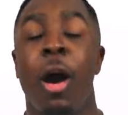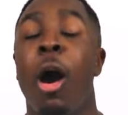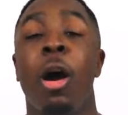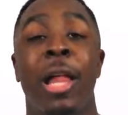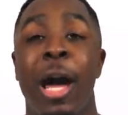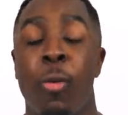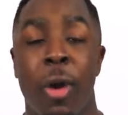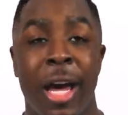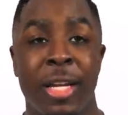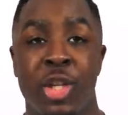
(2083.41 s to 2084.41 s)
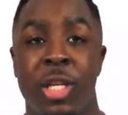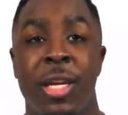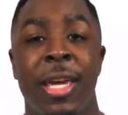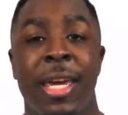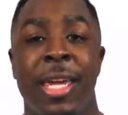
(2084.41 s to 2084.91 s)
all I watch
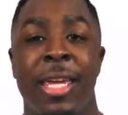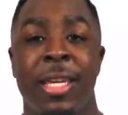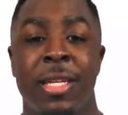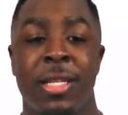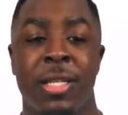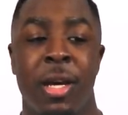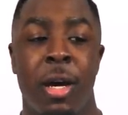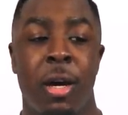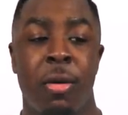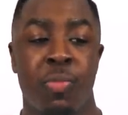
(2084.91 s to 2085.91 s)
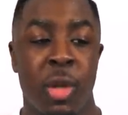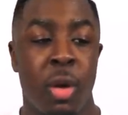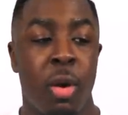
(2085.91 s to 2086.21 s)
is um,